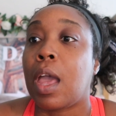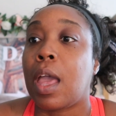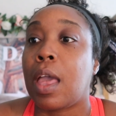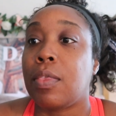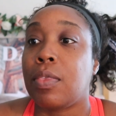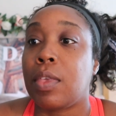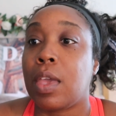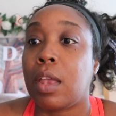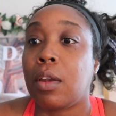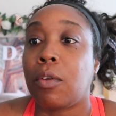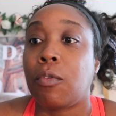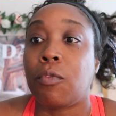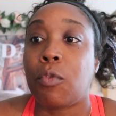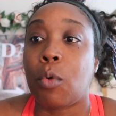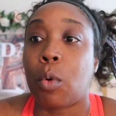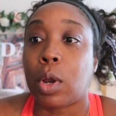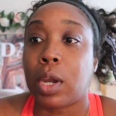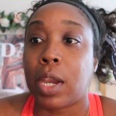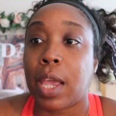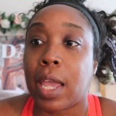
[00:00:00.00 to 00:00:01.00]
and then
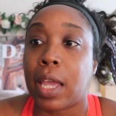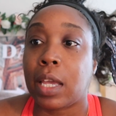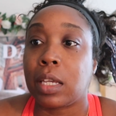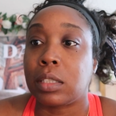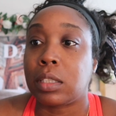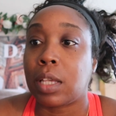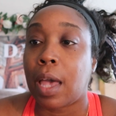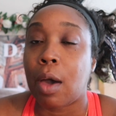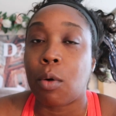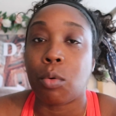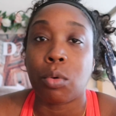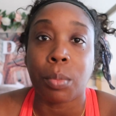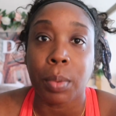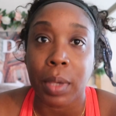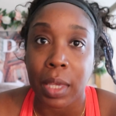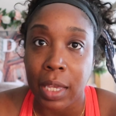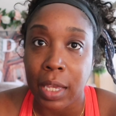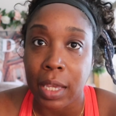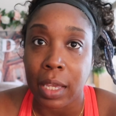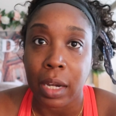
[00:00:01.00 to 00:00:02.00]
four days I will
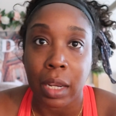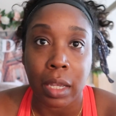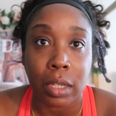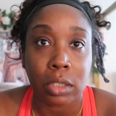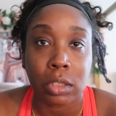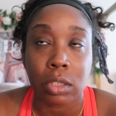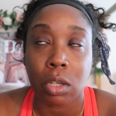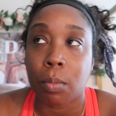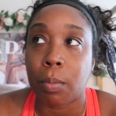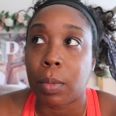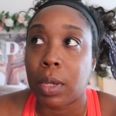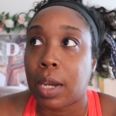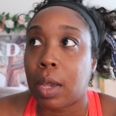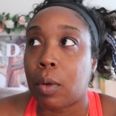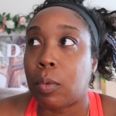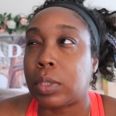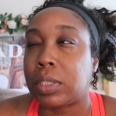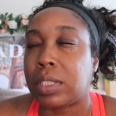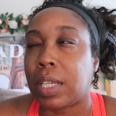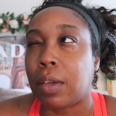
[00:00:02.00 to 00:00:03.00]
be eating. So Monday,
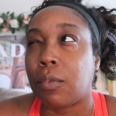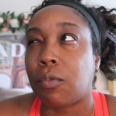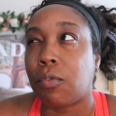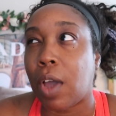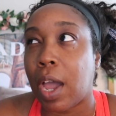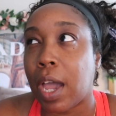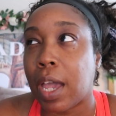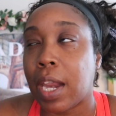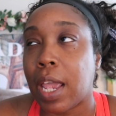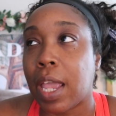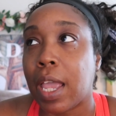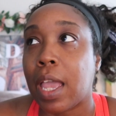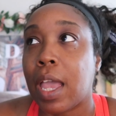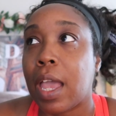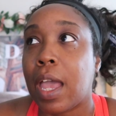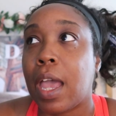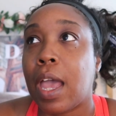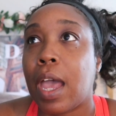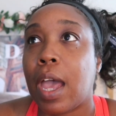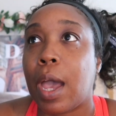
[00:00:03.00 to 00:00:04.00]
Wednesday, and Friday,
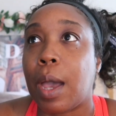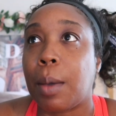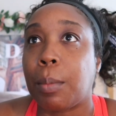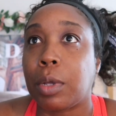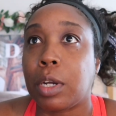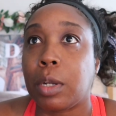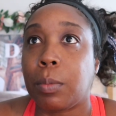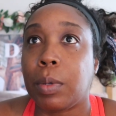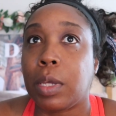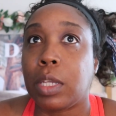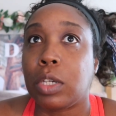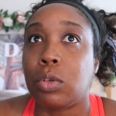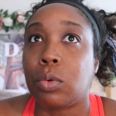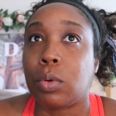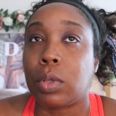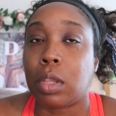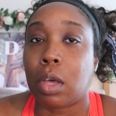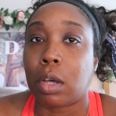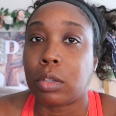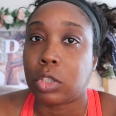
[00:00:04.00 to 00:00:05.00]
I'm going to be
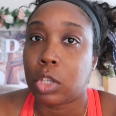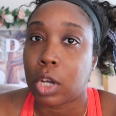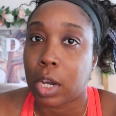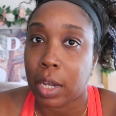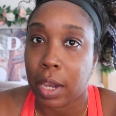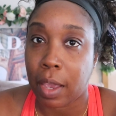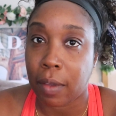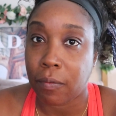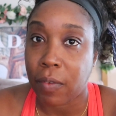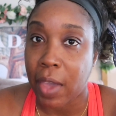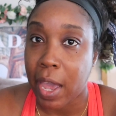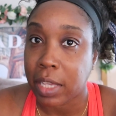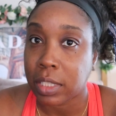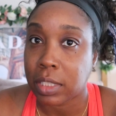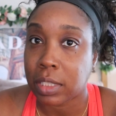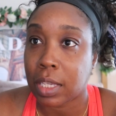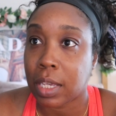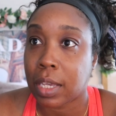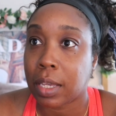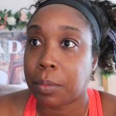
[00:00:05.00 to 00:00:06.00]
doing the alternate day
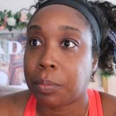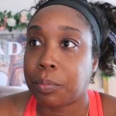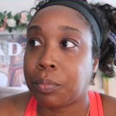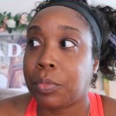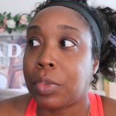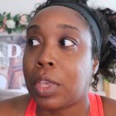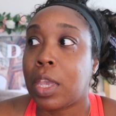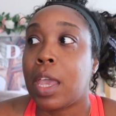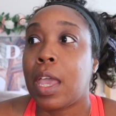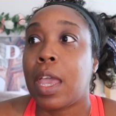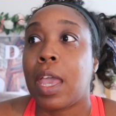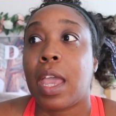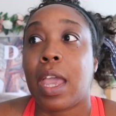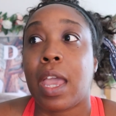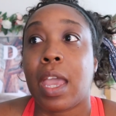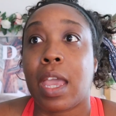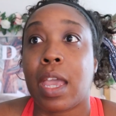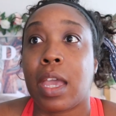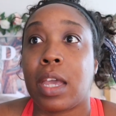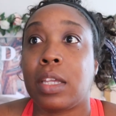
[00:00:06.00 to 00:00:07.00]
fasting.
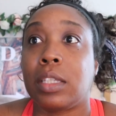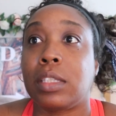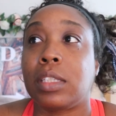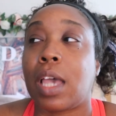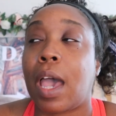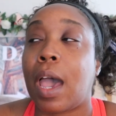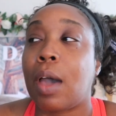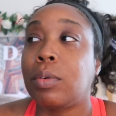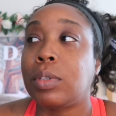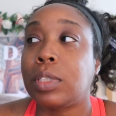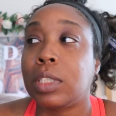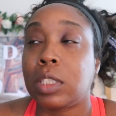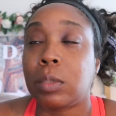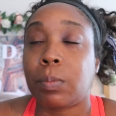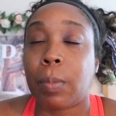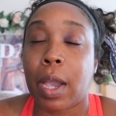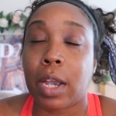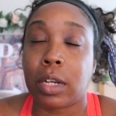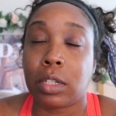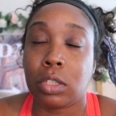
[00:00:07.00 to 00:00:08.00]
And I was
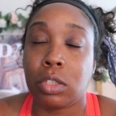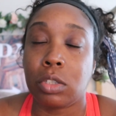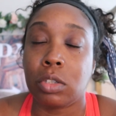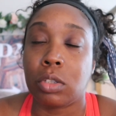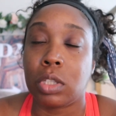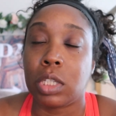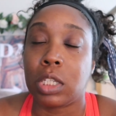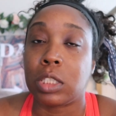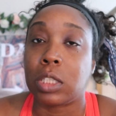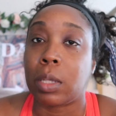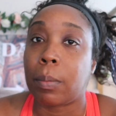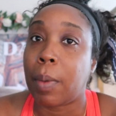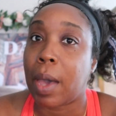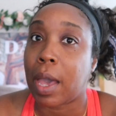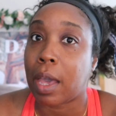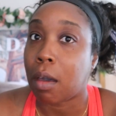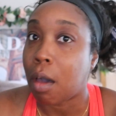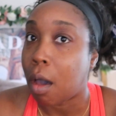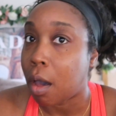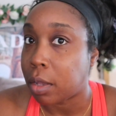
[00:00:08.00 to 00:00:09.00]
inspired to do this
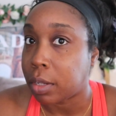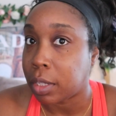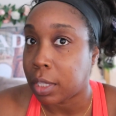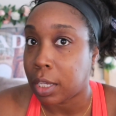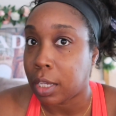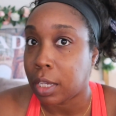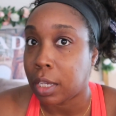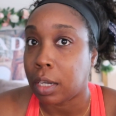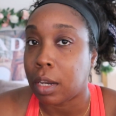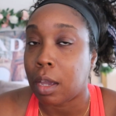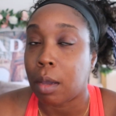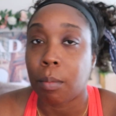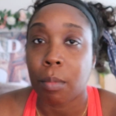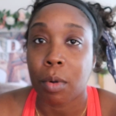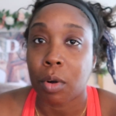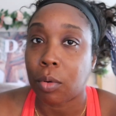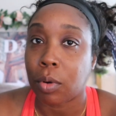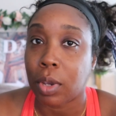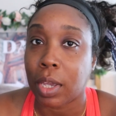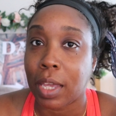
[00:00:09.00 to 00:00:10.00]
by Colleen
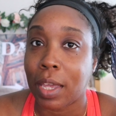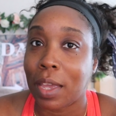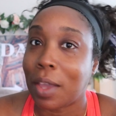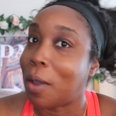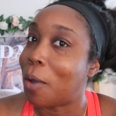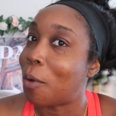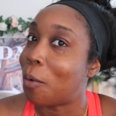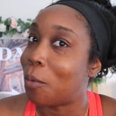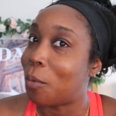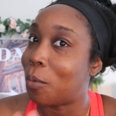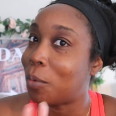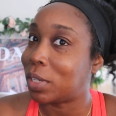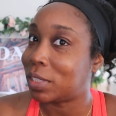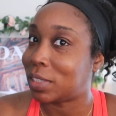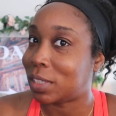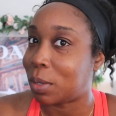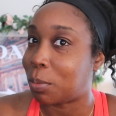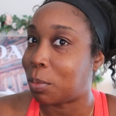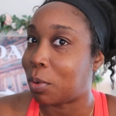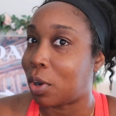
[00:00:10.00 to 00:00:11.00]
Marie.
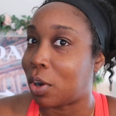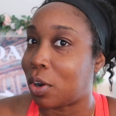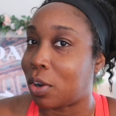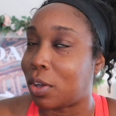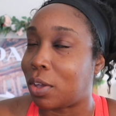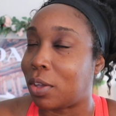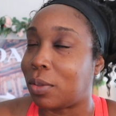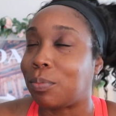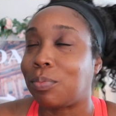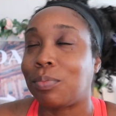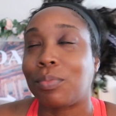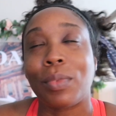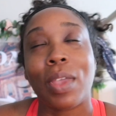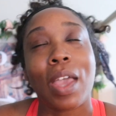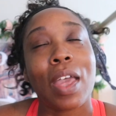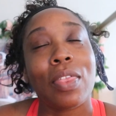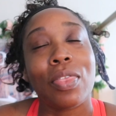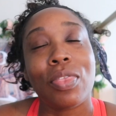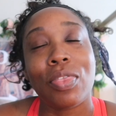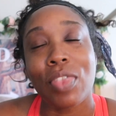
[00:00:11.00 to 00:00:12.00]
What's up, girl?
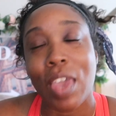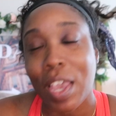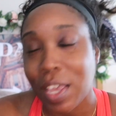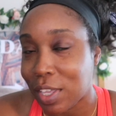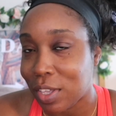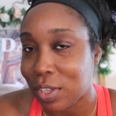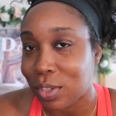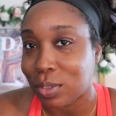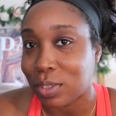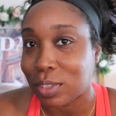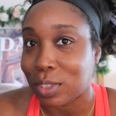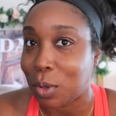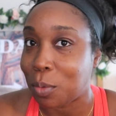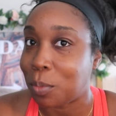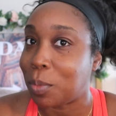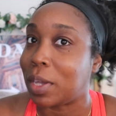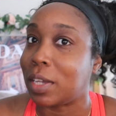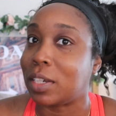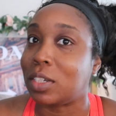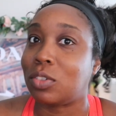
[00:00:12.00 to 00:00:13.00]
Thank you so
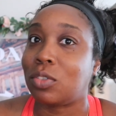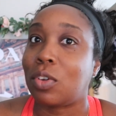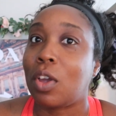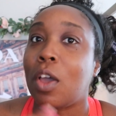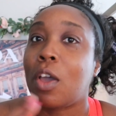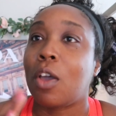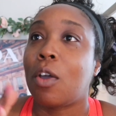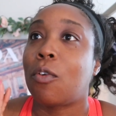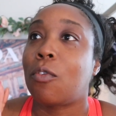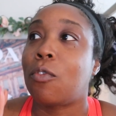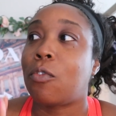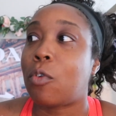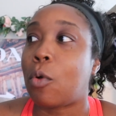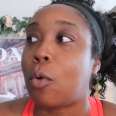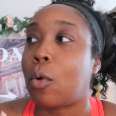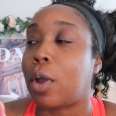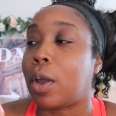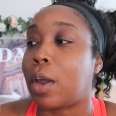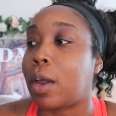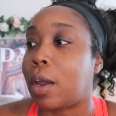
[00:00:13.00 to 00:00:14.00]
much
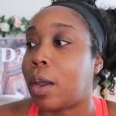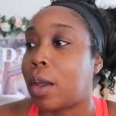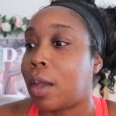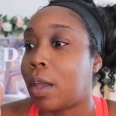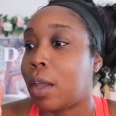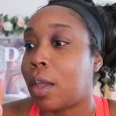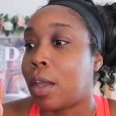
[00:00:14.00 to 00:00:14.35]
for